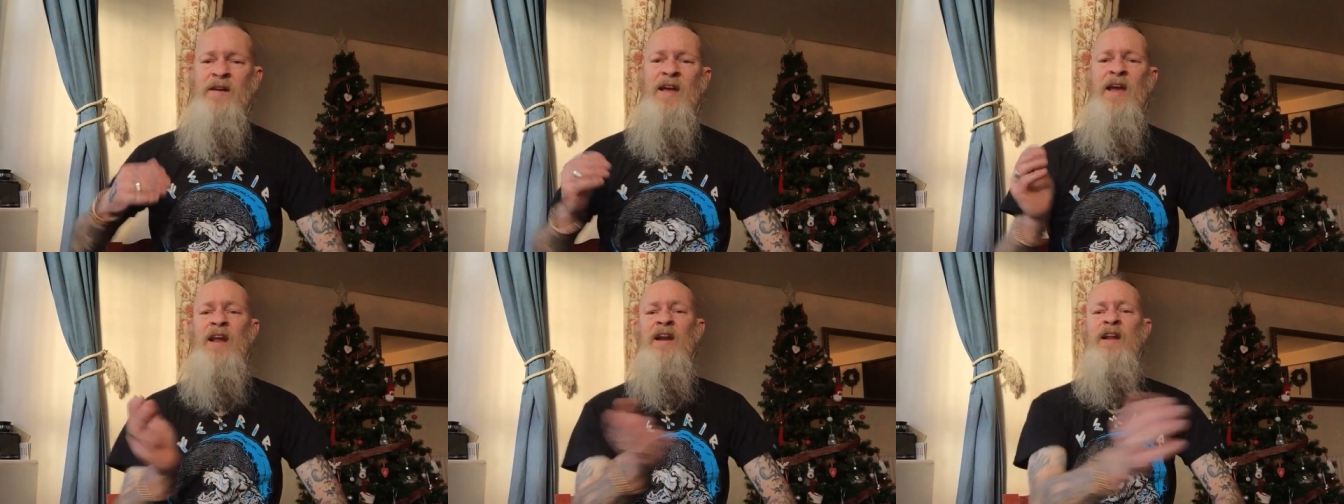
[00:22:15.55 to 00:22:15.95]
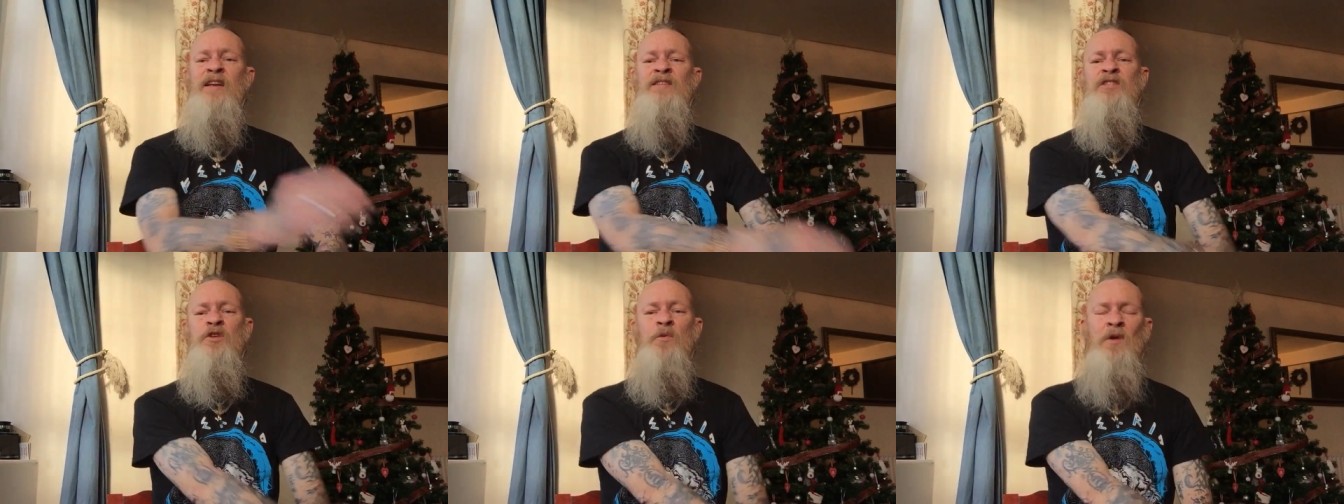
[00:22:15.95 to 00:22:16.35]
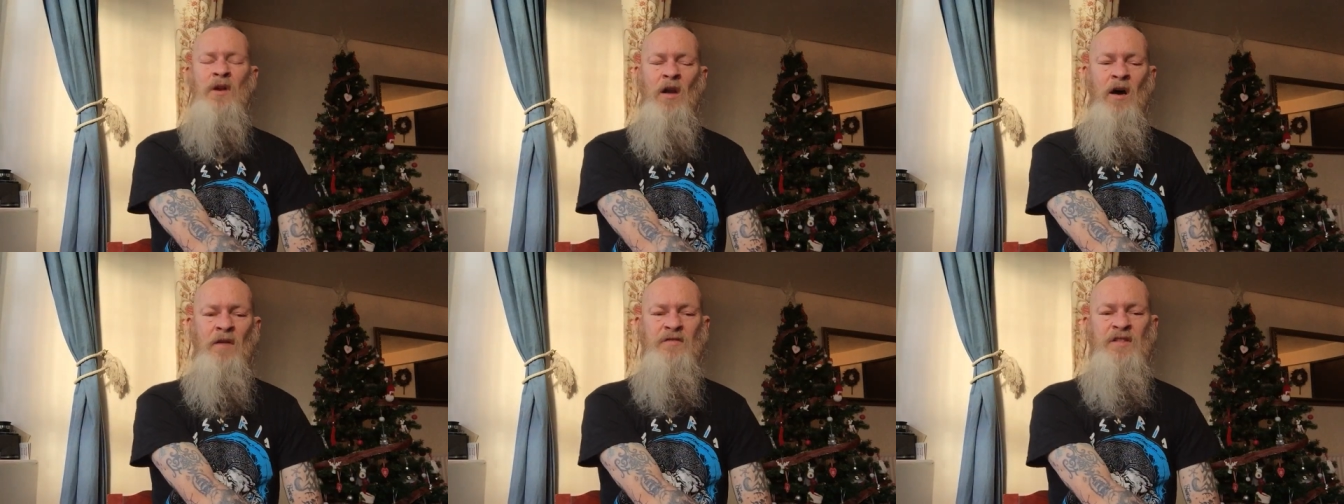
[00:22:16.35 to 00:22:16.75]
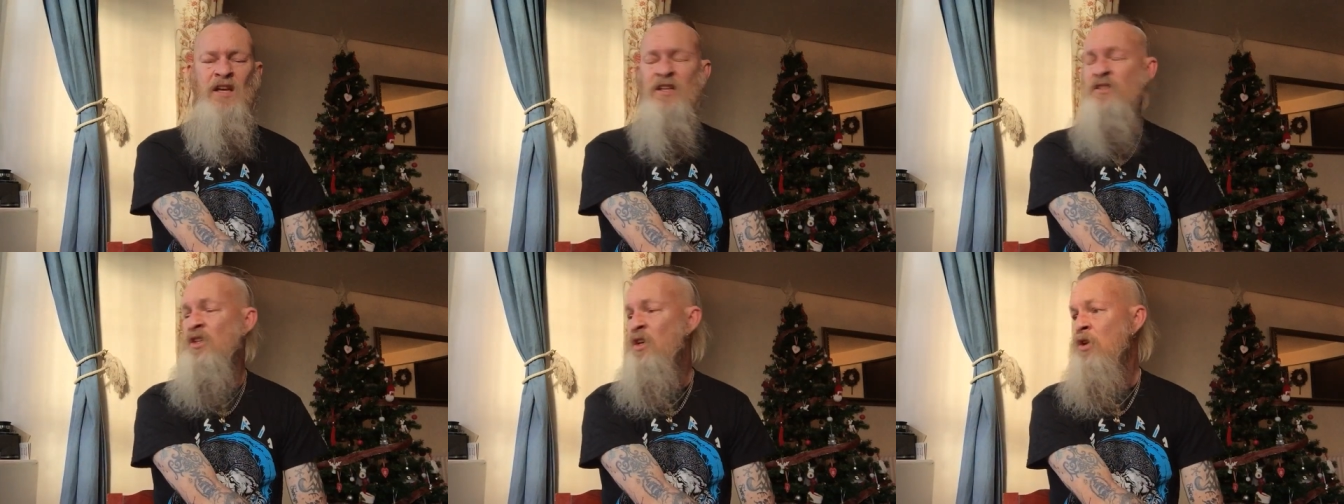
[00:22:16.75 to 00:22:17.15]
yeah, let's do a live
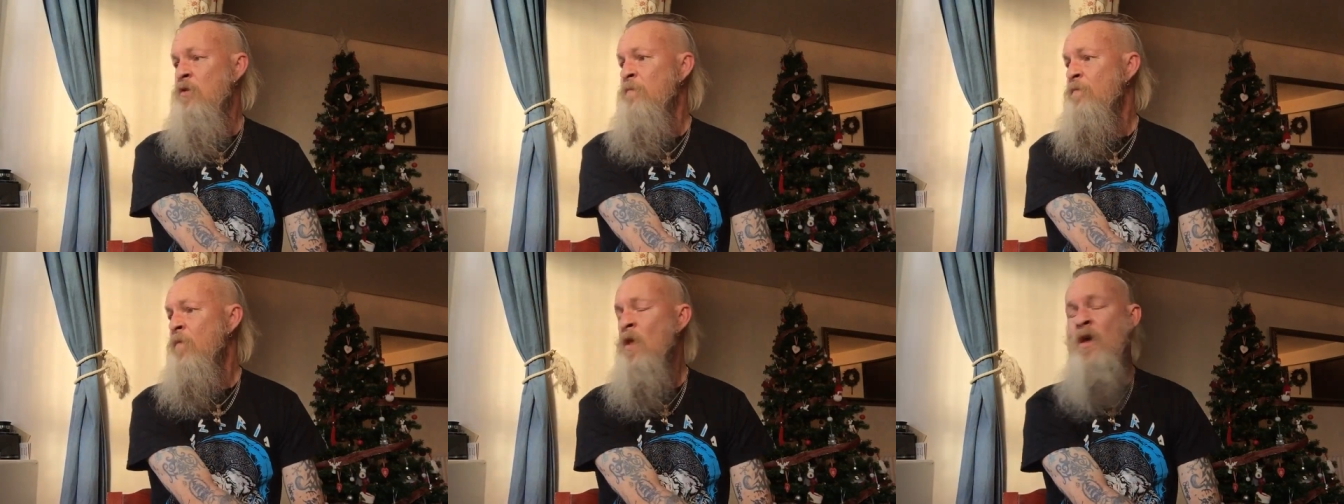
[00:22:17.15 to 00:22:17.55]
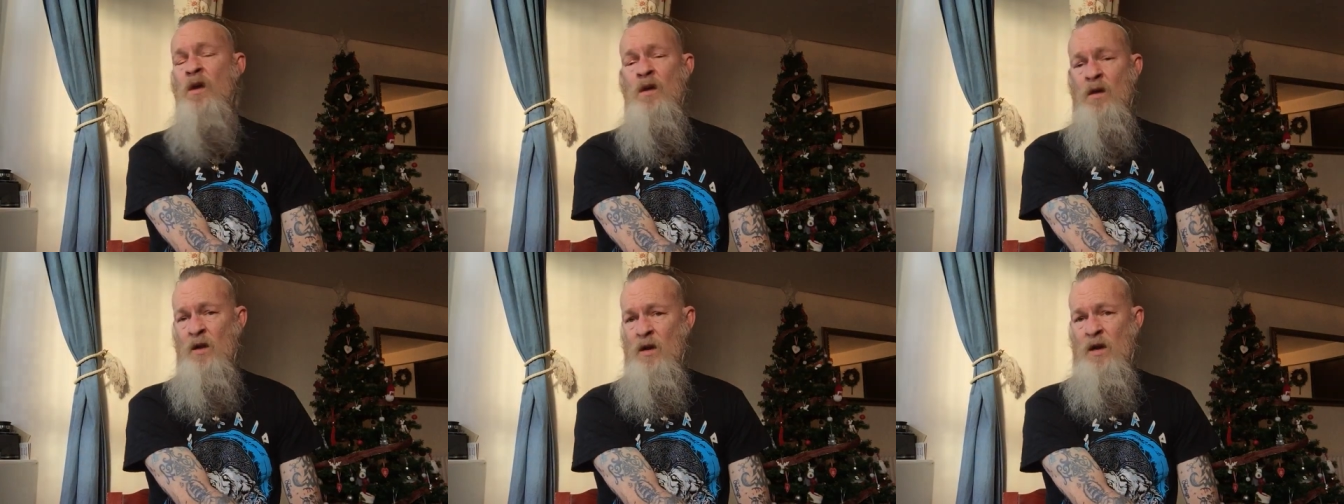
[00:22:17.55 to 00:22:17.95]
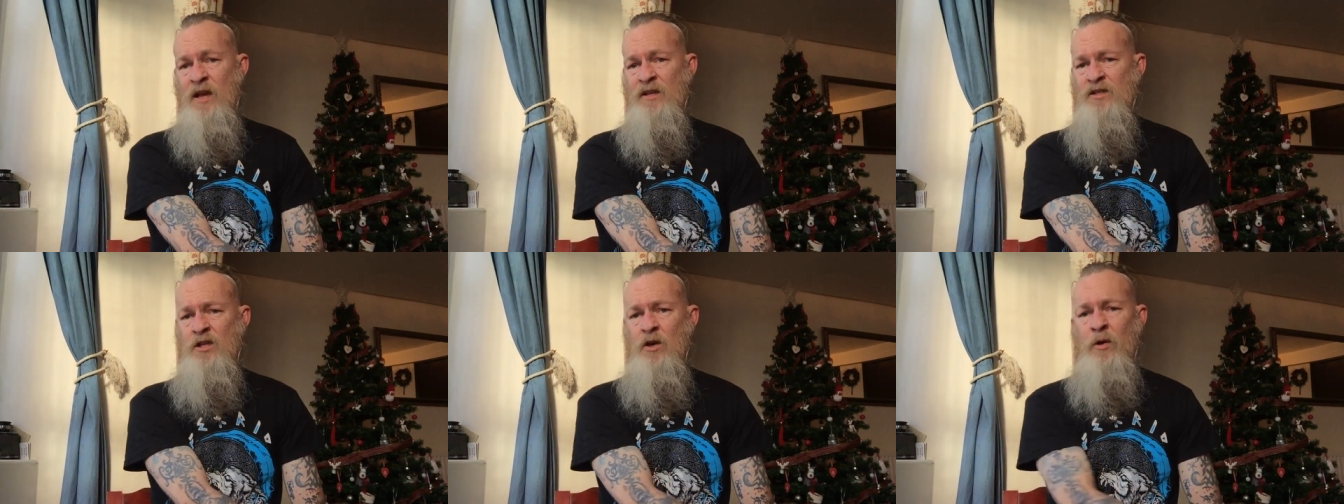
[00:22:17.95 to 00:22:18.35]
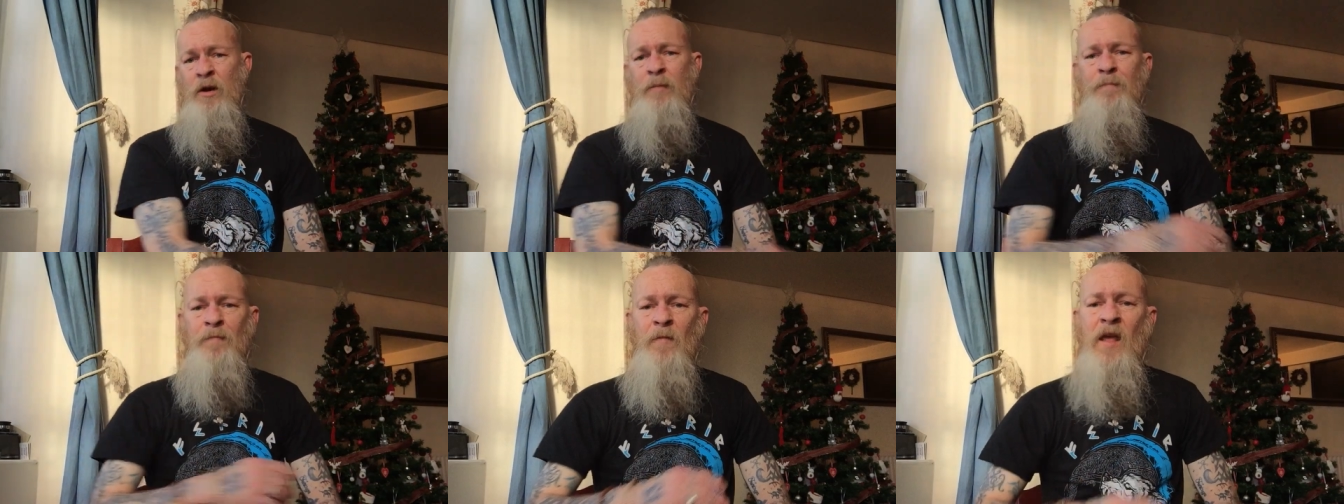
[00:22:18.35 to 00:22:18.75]
tattoo, let's do
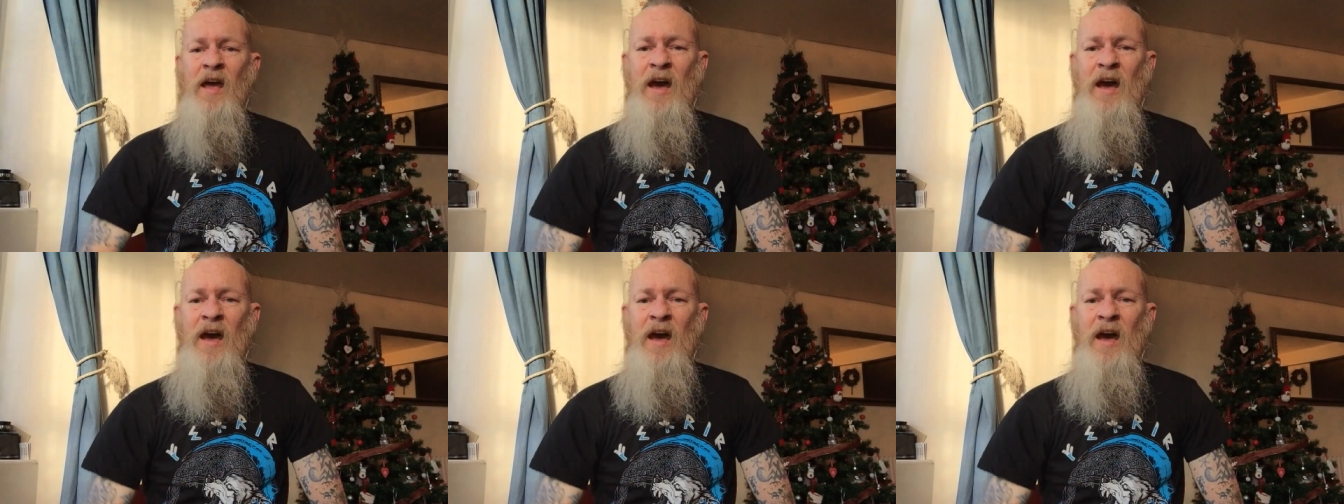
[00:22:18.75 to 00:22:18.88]
it.